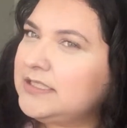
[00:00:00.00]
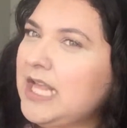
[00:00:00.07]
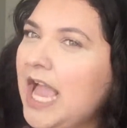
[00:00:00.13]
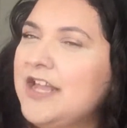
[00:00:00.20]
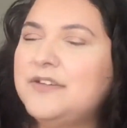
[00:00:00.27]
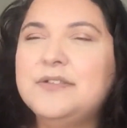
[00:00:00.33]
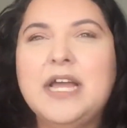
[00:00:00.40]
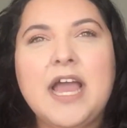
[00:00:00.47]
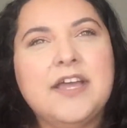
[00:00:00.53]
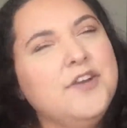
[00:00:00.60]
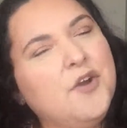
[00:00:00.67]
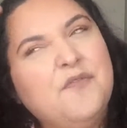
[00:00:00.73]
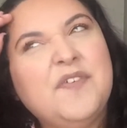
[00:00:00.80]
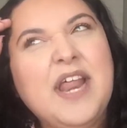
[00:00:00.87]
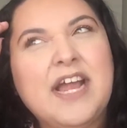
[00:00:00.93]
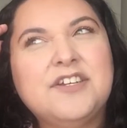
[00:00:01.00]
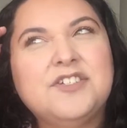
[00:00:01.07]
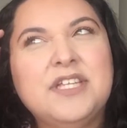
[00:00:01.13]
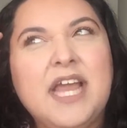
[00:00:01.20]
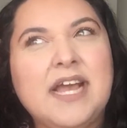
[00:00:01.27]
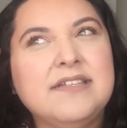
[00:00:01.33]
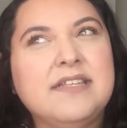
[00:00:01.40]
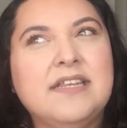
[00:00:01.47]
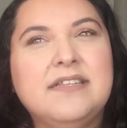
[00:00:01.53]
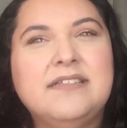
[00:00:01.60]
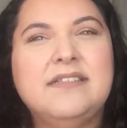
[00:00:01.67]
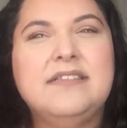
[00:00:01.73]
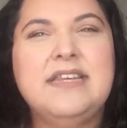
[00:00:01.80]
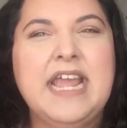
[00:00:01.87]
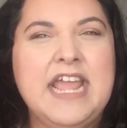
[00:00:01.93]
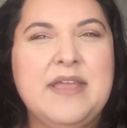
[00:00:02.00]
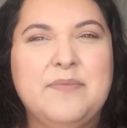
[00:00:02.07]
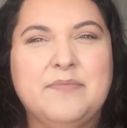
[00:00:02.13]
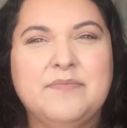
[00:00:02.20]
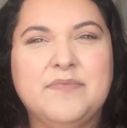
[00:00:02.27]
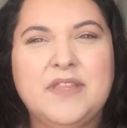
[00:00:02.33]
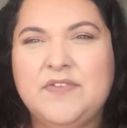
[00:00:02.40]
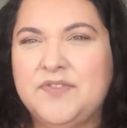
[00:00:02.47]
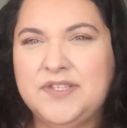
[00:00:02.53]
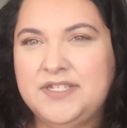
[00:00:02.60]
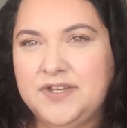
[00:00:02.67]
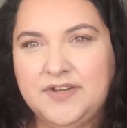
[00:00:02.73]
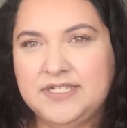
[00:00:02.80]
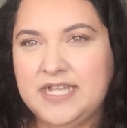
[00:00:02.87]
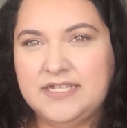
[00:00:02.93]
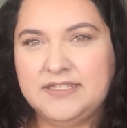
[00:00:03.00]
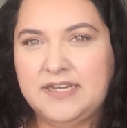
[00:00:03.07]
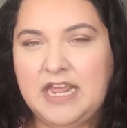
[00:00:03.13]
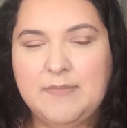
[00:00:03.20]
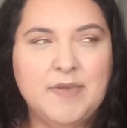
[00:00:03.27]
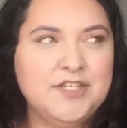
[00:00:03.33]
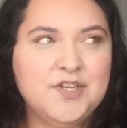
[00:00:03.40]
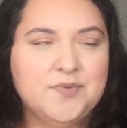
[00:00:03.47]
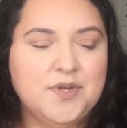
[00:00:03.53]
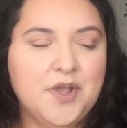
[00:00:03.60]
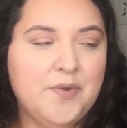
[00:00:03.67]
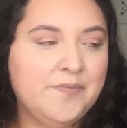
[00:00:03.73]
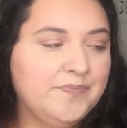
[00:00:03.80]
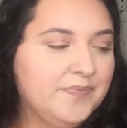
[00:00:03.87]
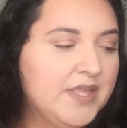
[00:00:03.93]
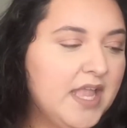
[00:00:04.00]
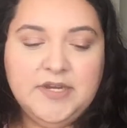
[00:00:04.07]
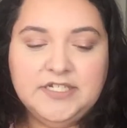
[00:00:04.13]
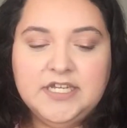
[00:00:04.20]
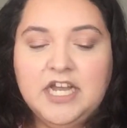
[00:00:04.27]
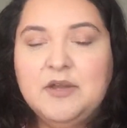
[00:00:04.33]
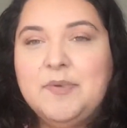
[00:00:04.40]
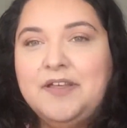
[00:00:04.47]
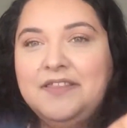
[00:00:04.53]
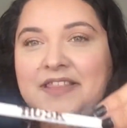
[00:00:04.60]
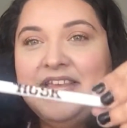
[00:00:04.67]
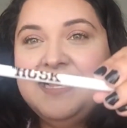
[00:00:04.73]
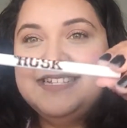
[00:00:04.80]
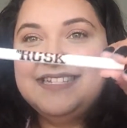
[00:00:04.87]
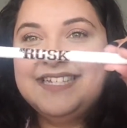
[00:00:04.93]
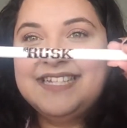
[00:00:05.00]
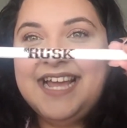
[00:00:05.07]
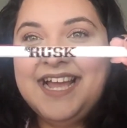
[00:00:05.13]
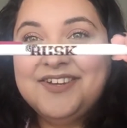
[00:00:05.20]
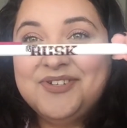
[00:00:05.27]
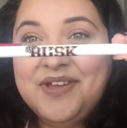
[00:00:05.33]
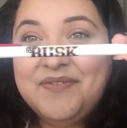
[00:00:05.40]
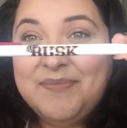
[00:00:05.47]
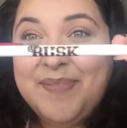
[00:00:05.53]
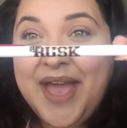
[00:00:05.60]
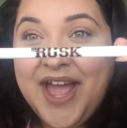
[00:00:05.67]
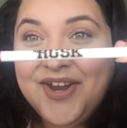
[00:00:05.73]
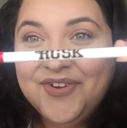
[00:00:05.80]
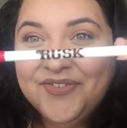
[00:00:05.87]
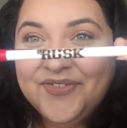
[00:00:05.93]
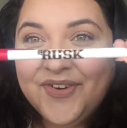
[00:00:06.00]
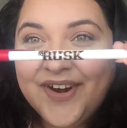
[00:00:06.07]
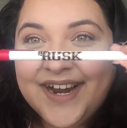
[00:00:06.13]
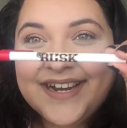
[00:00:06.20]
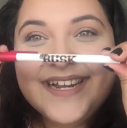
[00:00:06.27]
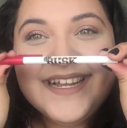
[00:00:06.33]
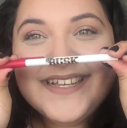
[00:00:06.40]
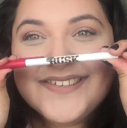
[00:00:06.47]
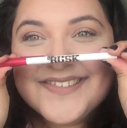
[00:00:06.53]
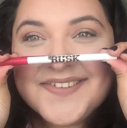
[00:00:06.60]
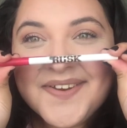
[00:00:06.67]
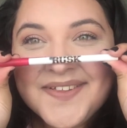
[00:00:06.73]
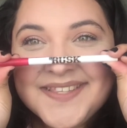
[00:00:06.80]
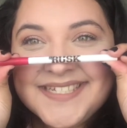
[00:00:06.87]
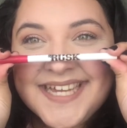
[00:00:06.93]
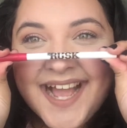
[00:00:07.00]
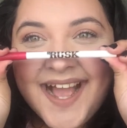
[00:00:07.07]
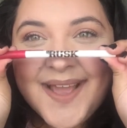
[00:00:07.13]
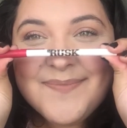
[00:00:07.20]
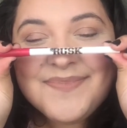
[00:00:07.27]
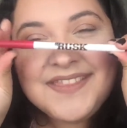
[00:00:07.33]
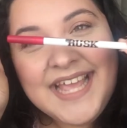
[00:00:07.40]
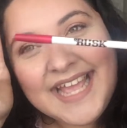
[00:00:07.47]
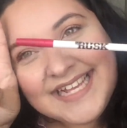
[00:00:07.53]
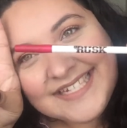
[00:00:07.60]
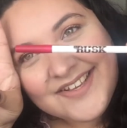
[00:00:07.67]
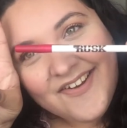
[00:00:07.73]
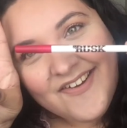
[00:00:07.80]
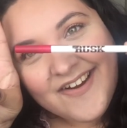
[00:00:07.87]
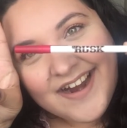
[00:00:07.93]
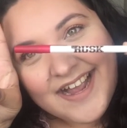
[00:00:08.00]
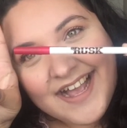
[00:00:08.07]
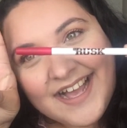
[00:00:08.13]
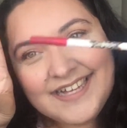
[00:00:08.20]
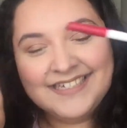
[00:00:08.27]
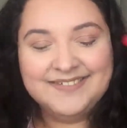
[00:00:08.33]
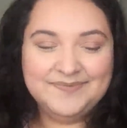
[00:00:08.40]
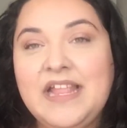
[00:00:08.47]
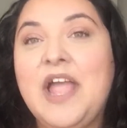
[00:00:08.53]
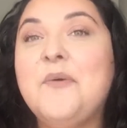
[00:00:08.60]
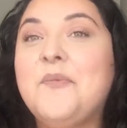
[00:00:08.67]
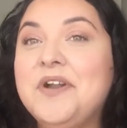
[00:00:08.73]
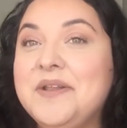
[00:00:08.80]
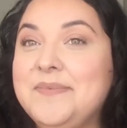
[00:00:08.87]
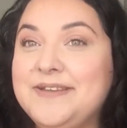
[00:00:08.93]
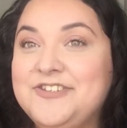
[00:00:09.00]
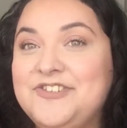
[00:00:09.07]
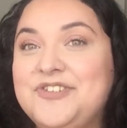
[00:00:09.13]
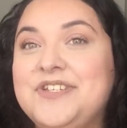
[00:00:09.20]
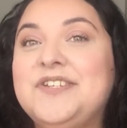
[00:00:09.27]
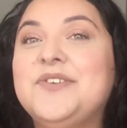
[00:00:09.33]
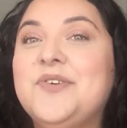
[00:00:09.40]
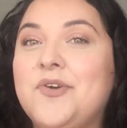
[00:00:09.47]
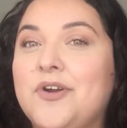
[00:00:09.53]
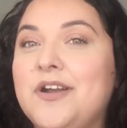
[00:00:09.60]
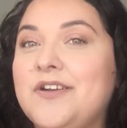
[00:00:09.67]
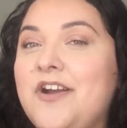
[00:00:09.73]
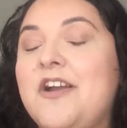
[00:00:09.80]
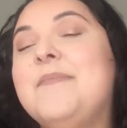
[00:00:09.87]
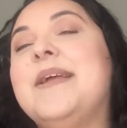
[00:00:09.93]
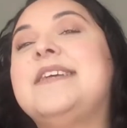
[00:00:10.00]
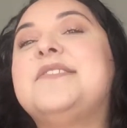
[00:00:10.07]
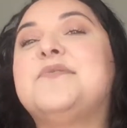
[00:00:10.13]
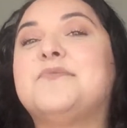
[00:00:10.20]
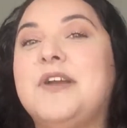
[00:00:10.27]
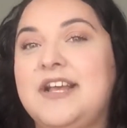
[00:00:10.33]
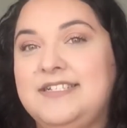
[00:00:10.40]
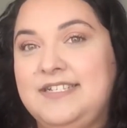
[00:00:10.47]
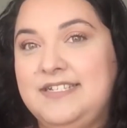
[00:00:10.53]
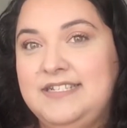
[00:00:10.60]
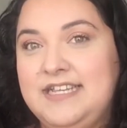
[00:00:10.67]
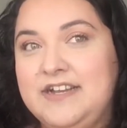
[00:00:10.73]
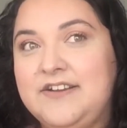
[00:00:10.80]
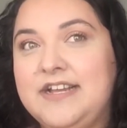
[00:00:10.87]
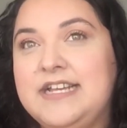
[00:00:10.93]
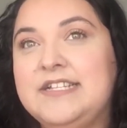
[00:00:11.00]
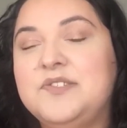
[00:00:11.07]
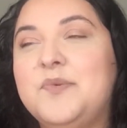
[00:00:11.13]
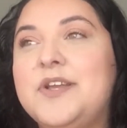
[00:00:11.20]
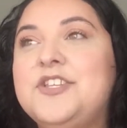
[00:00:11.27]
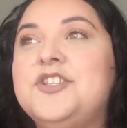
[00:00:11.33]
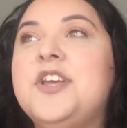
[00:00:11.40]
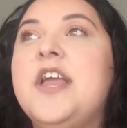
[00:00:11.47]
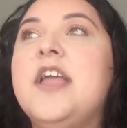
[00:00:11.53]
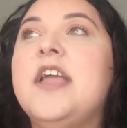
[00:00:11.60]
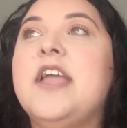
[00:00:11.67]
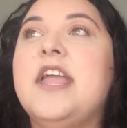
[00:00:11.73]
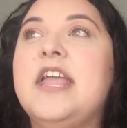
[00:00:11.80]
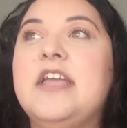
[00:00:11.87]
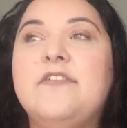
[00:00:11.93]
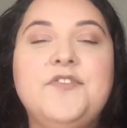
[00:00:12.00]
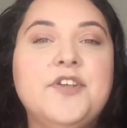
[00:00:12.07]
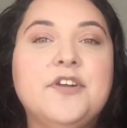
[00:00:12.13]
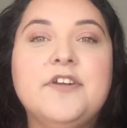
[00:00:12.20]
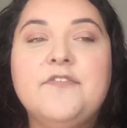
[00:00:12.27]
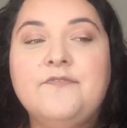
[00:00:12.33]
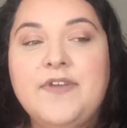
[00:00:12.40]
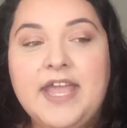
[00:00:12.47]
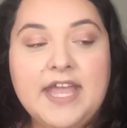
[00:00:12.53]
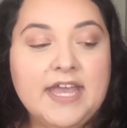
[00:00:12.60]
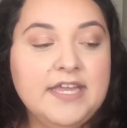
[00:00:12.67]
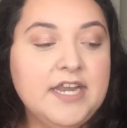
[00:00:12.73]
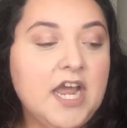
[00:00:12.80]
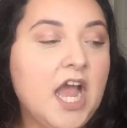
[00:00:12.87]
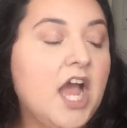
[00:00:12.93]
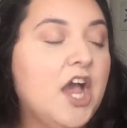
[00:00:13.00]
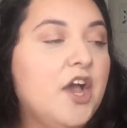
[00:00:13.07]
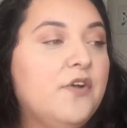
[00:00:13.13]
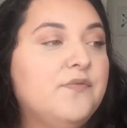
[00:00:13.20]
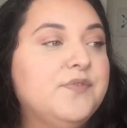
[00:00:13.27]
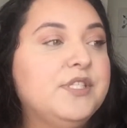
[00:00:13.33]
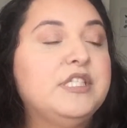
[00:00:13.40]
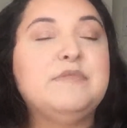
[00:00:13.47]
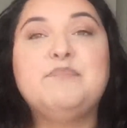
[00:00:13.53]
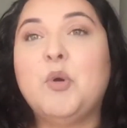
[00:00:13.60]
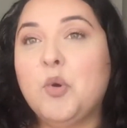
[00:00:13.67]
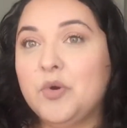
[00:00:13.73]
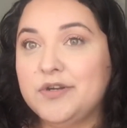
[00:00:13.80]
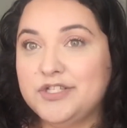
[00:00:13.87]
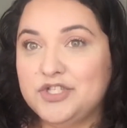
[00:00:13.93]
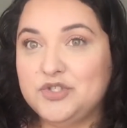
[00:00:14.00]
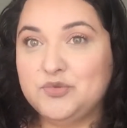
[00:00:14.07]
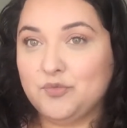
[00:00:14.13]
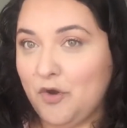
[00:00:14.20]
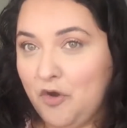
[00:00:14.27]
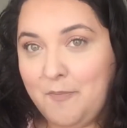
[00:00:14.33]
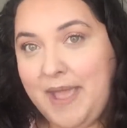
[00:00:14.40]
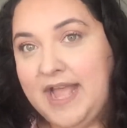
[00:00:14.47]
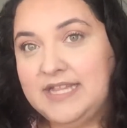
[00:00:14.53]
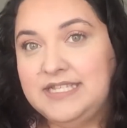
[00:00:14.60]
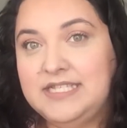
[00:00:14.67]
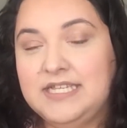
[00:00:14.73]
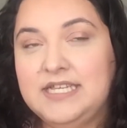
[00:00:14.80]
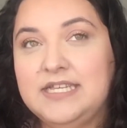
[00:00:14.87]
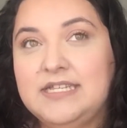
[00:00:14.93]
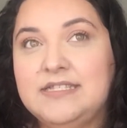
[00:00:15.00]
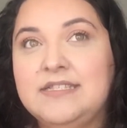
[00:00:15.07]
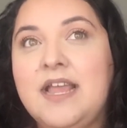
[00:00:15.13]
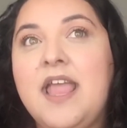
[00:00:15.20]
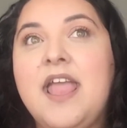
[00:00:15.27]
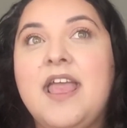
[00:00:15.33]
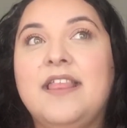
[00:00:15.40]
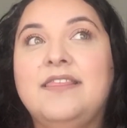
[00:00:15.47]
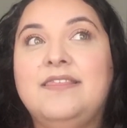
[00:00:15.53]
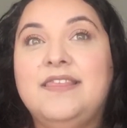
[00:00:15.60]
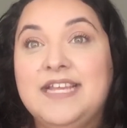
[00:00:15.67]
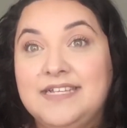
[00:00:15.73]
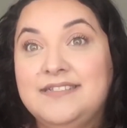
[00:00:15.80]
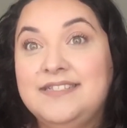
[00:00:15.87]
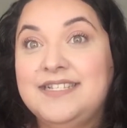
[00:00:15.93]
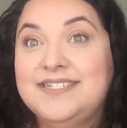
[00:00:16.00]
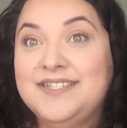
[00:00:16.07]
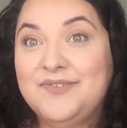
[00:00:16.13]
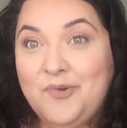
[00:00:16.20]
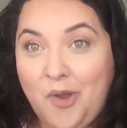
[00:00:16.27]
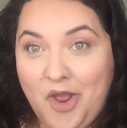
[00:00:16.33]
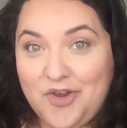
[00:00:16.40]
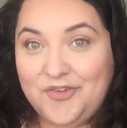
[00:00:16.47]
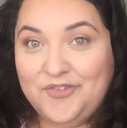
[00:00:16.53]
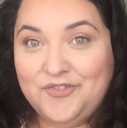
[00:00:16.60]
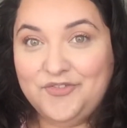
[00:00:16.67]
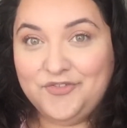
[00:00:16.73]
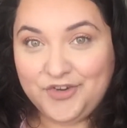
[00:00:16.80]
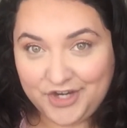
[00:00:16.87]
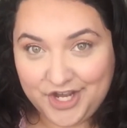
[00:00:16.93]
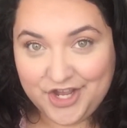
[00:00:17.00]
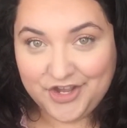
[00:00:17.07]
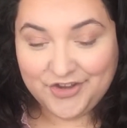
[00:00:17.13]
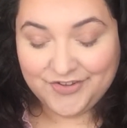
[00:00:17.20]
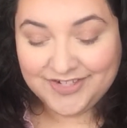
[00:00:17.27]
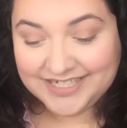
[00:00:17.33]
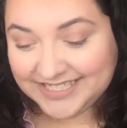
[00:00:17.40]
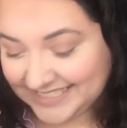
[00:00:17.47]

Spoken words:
I don't know if it actually has a name, if the series has a name, I don't know. I'm going to talk about this because I actually have a pen for it and I use it all the time. Thanks, Cora! I want to mention Cora Carmack's Rusk series, which if you're a fan of sports romances, this is the one for you.